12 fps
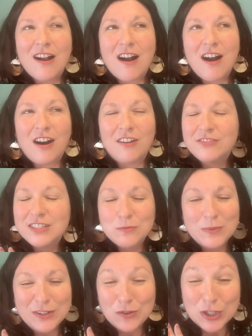Often
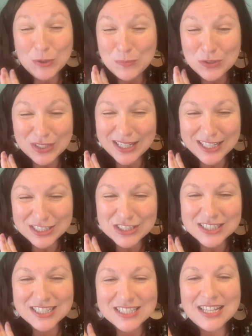we don't communicate
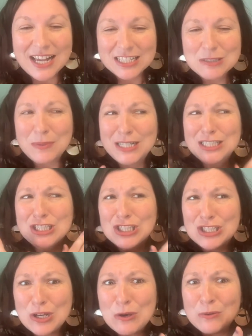during sex, but it's
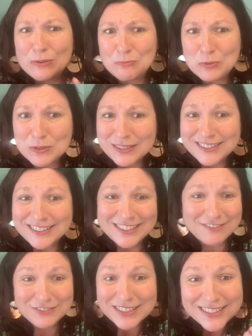so important.
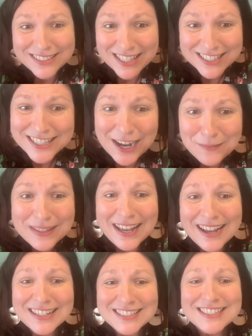And really, that's how we
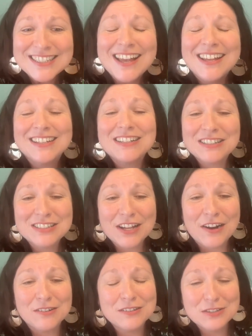get consent.
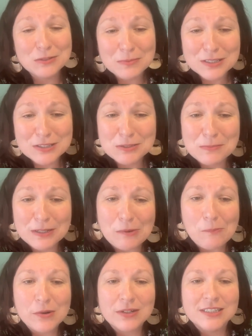So super, super
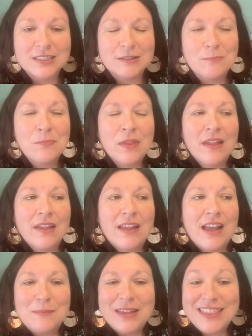important.
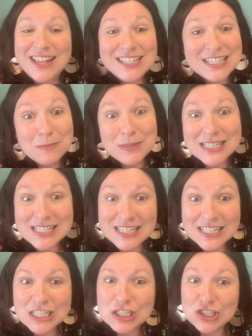And then
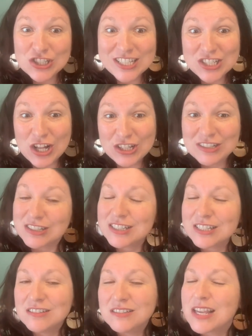DBT, distress tolerance
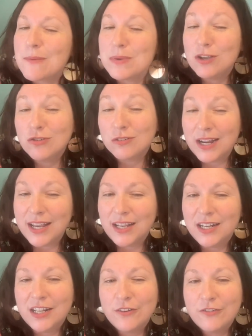skills, can be great
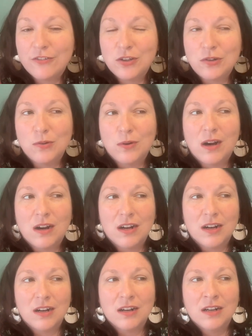if you
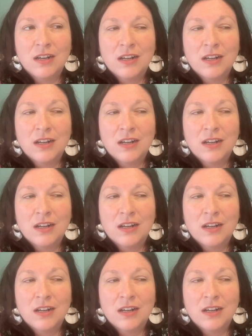are